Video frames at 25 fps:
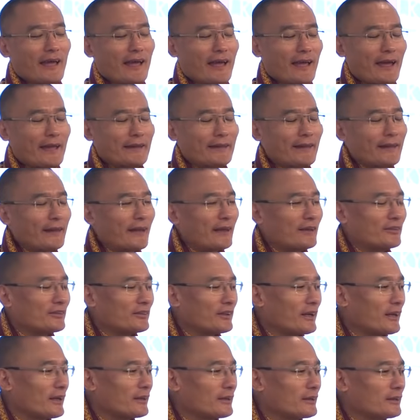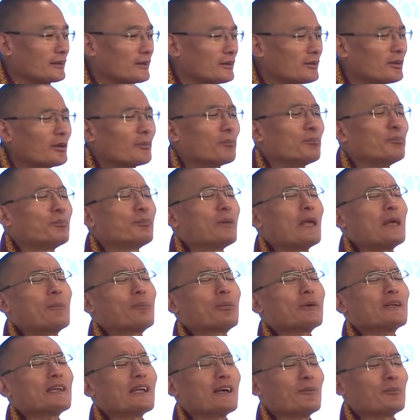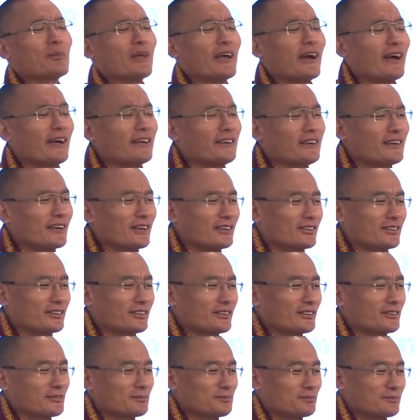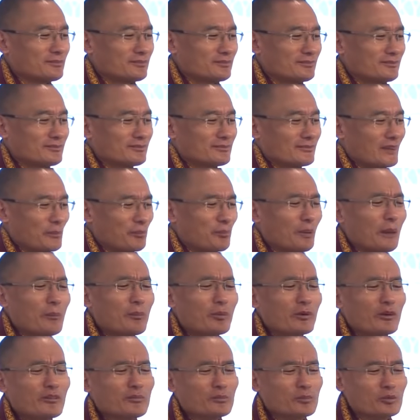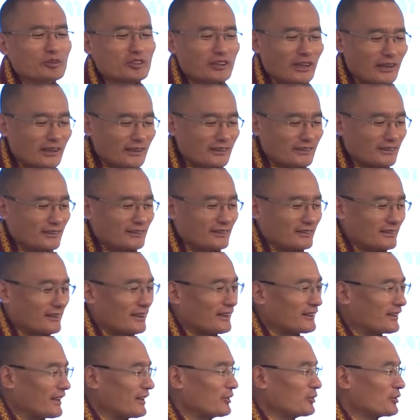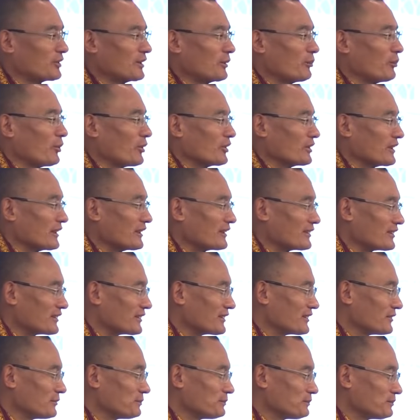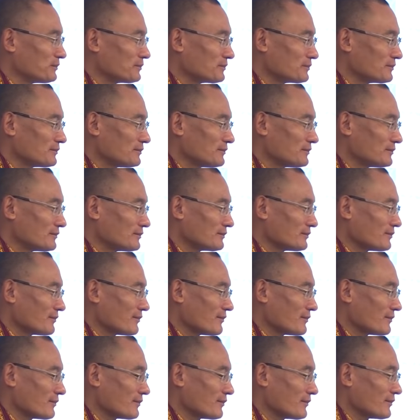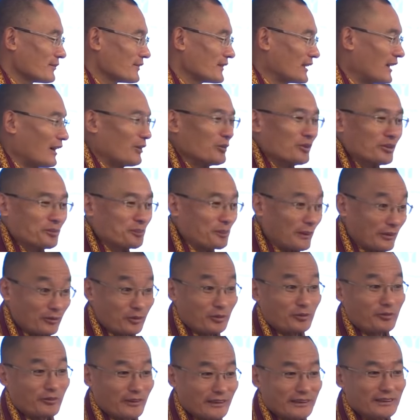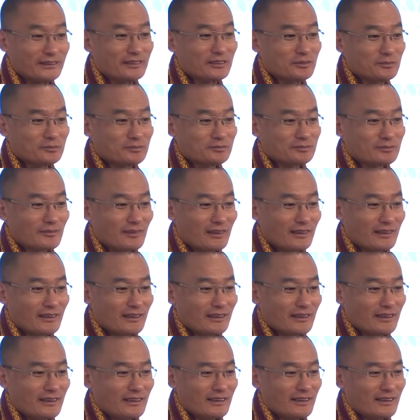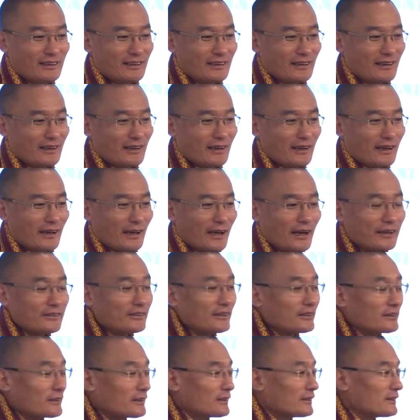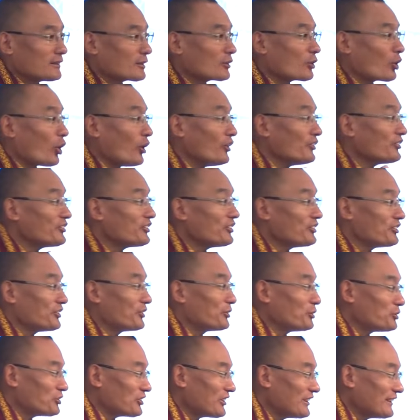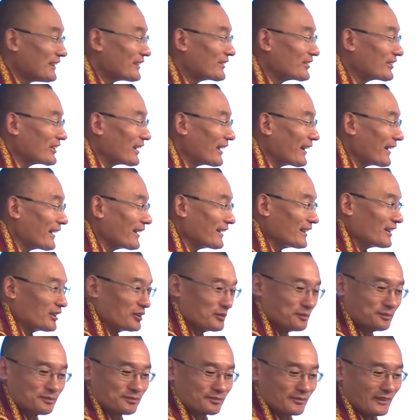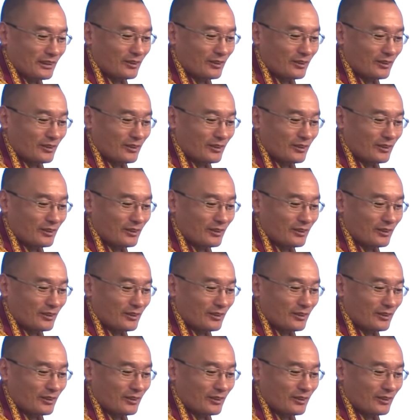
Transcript: And then I said, the people are behind us. The people of Bhutan are there to support us. I was petrified. I said, the constitution is clear. The